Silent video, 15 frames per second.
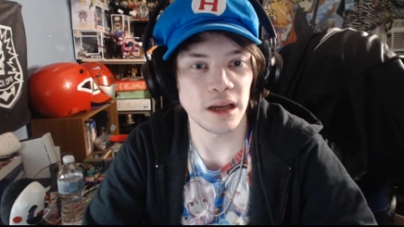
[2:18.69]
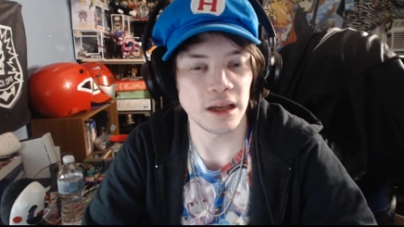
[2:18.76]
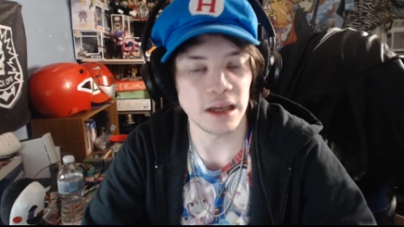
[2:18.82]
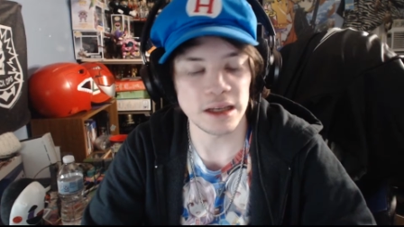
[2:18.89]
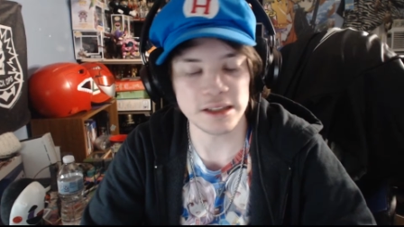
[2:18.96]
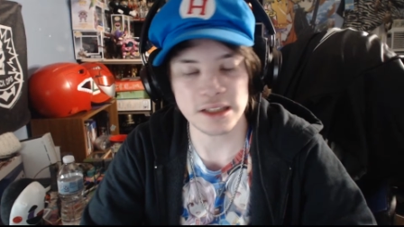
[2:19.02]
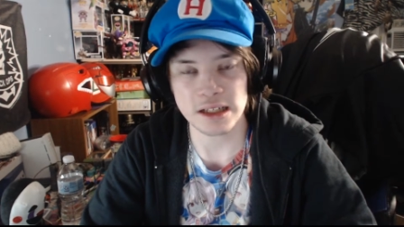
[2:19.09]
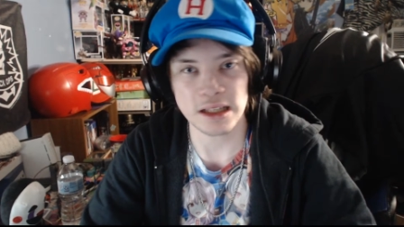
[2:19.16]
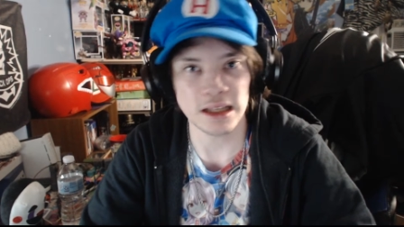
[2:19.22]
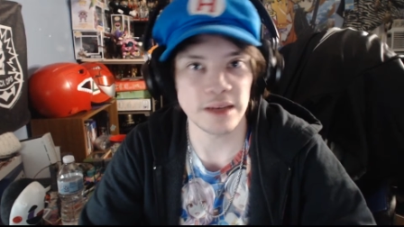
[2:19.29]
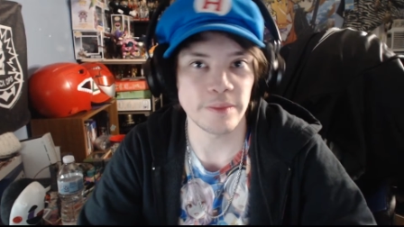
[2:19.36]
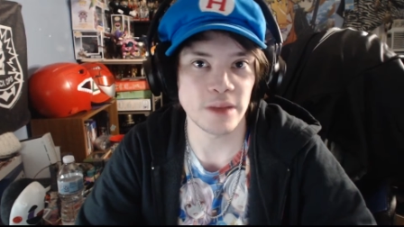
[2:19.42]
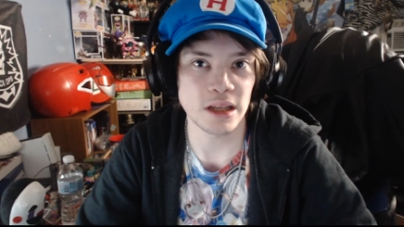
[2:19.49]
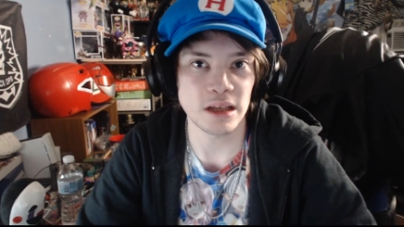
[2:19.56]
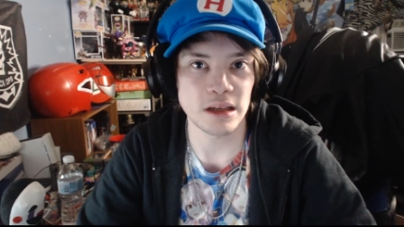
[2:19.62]
Age of
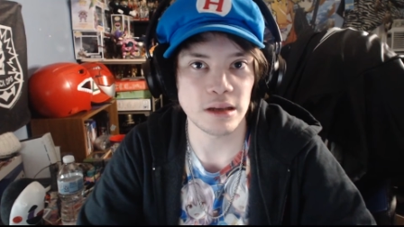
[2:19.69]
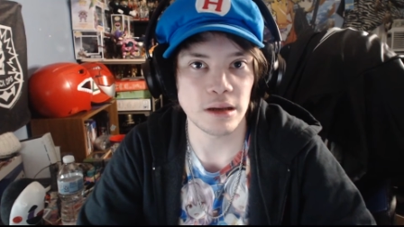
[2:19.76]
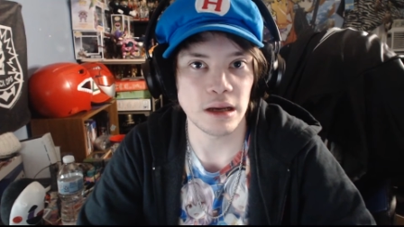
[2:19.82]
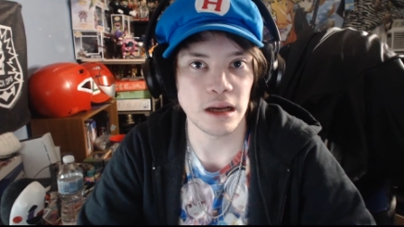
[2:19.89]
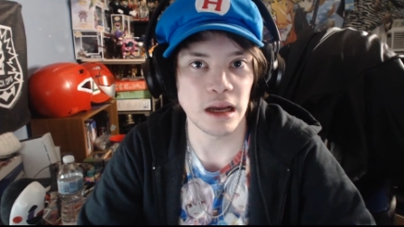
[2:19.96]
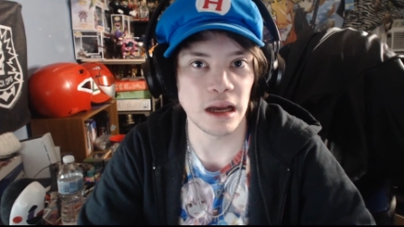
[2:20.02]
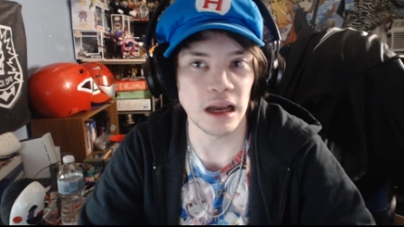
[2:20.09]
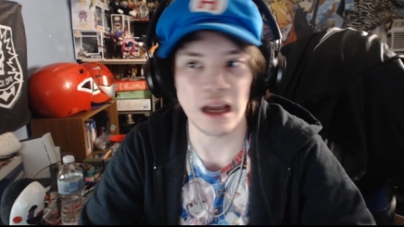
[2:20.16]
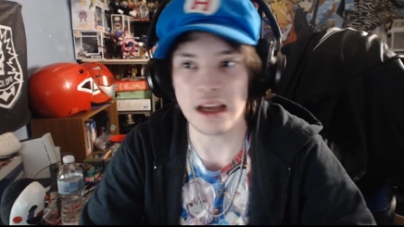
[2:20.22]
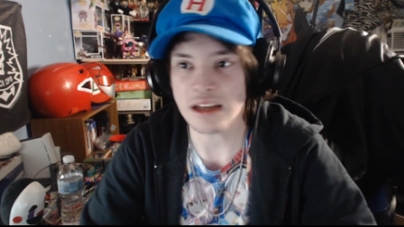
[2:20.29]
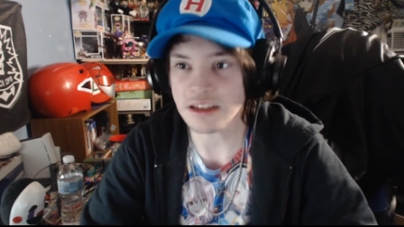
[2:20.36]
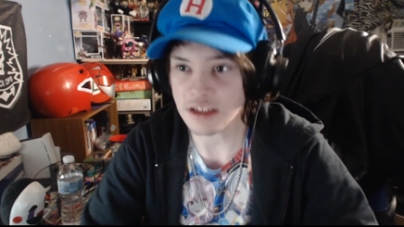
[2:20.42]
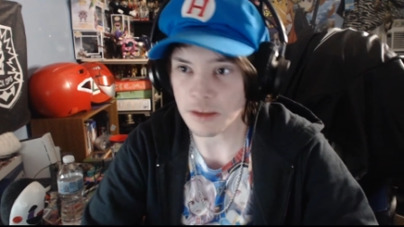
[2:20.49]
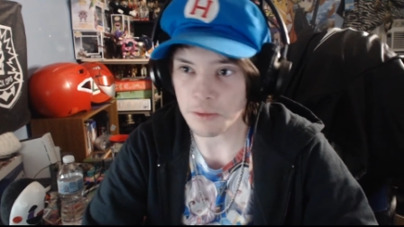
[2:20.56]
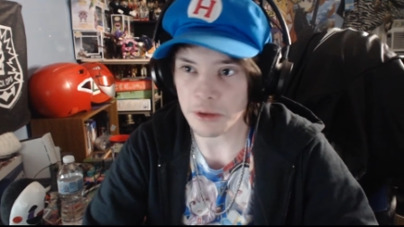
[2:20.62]
Calamity, I
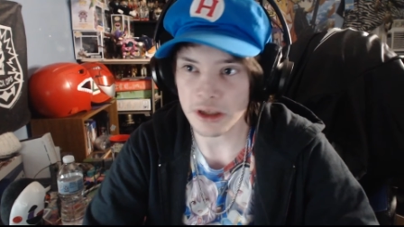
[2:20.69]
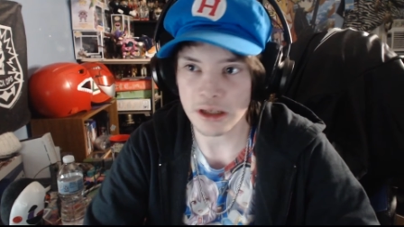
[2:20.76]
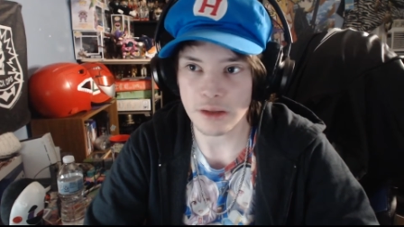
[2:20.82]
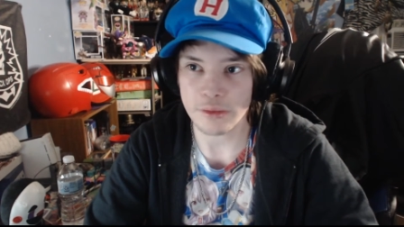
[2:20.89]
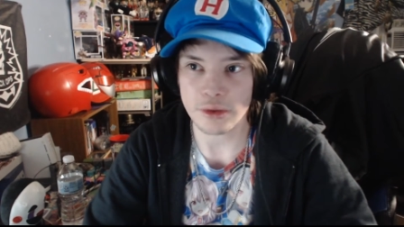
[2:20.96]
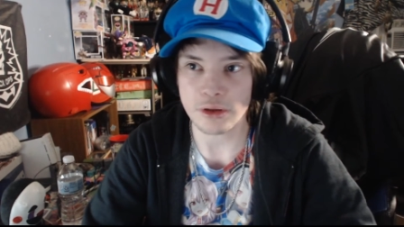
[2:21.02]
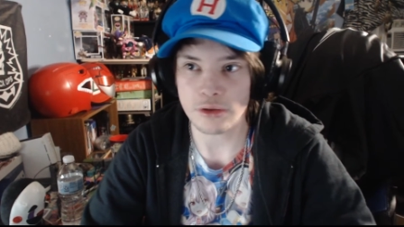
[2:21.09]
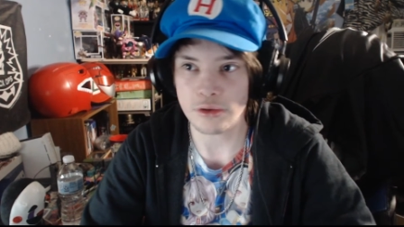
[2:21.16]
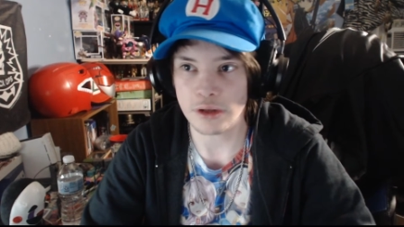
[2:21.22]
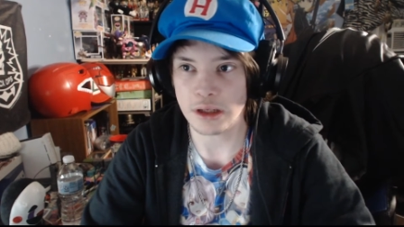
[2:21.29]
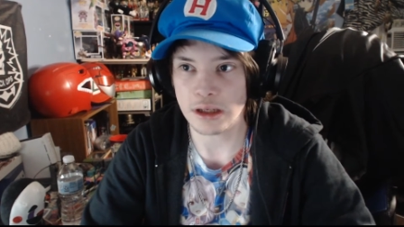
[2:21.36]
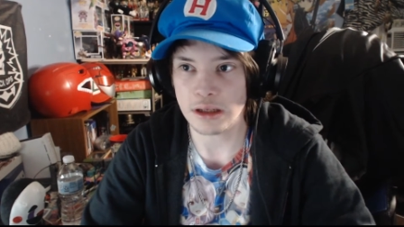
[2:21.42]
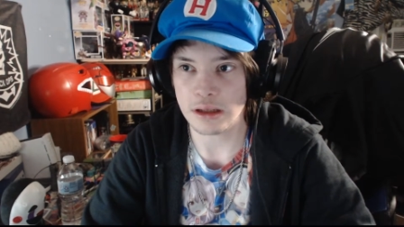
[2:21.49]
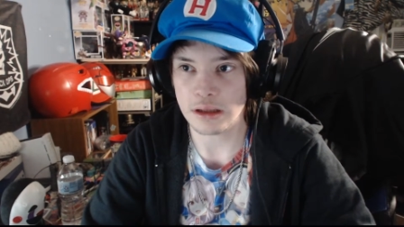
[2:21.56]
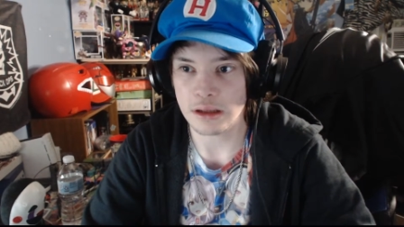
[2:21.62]
actually plan on
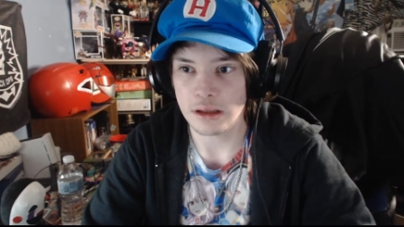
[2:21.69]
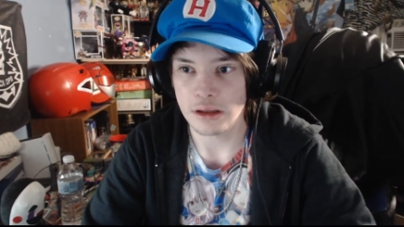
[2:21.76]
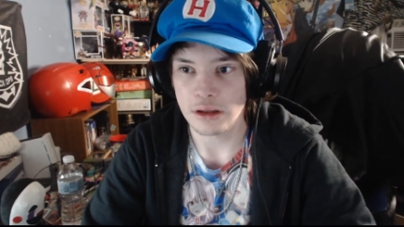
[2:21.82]
recording